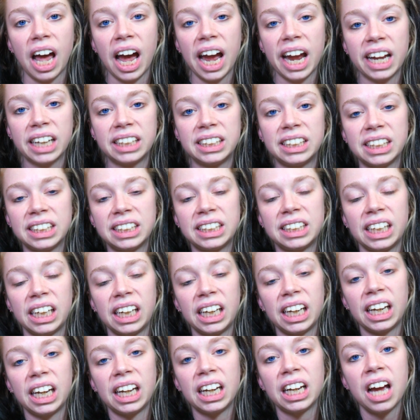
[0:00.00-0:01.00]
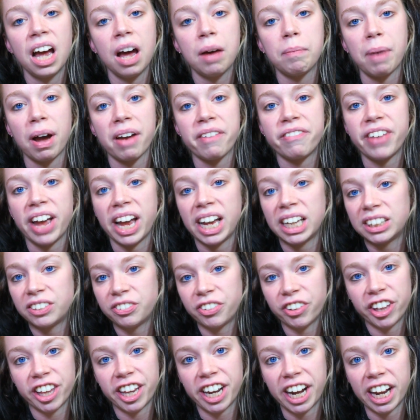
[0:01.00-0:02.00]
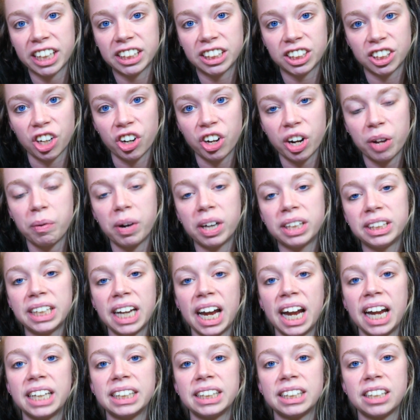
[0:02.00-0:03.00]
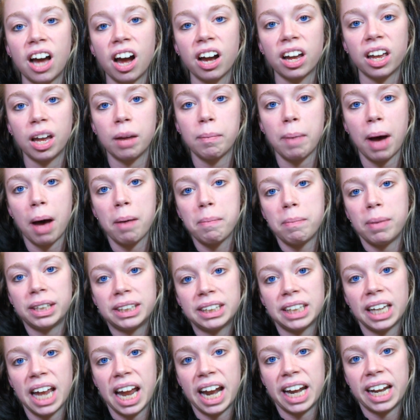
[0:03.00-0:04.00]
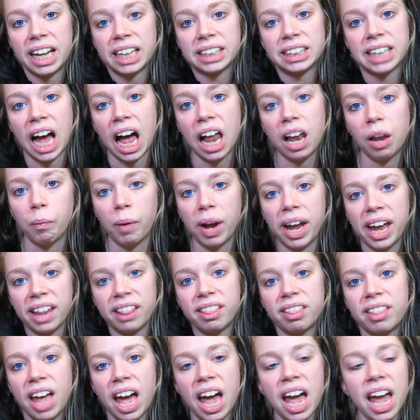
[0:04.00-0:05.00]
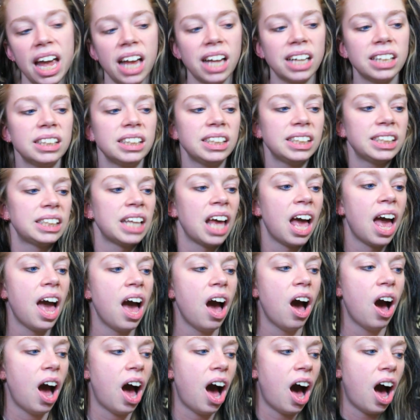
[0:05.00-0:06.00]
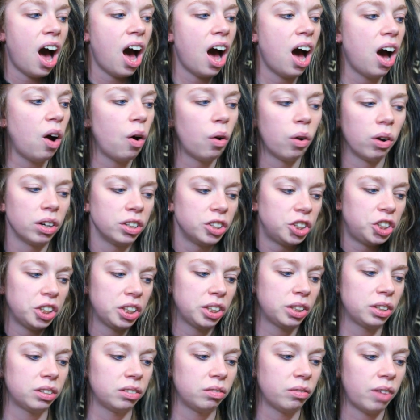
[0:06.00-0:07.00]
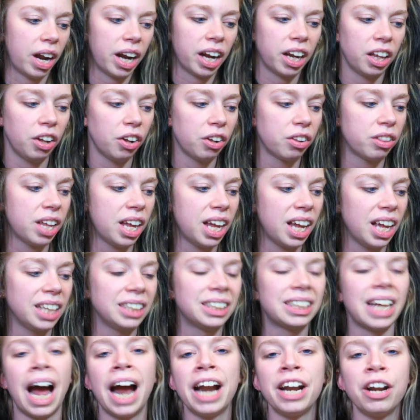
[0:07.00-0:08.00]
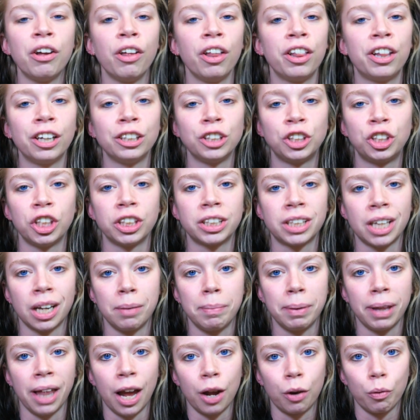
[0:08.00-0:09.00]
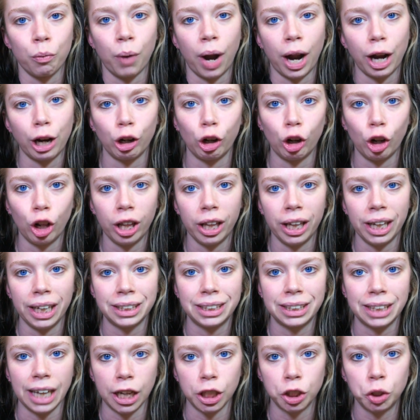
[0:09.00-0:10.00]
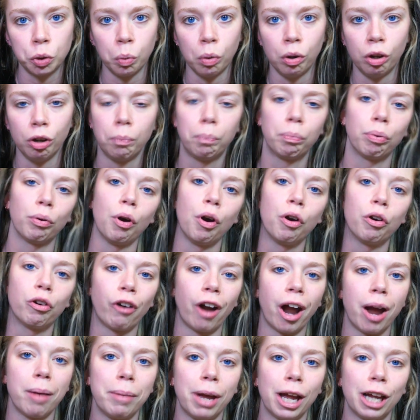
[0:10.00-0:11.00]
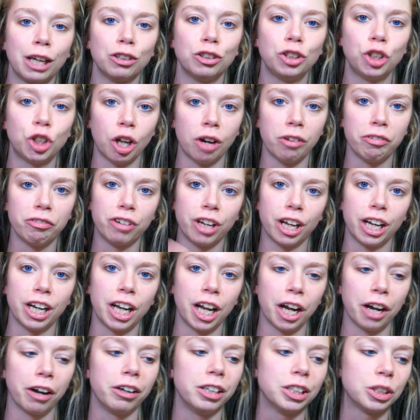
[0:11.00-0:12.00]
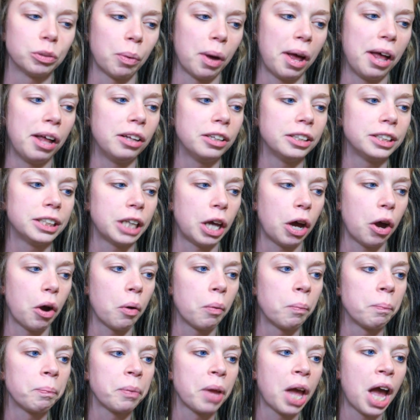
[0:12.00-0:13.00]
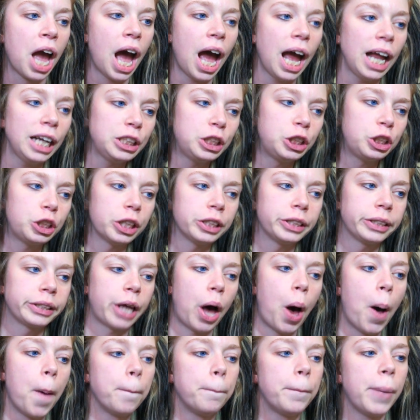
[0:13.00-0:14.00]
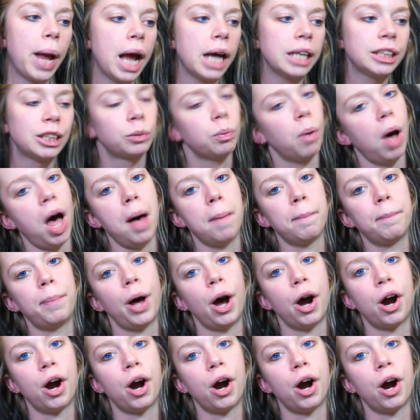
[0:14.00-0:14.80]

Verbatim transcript: like to see my face for the next 31 days talking about miscellaneous Halloween things, uh, or just regular things. I know there's just going to be like regularly scheduled programming shoved in here as well. So it's just gonna be a swamp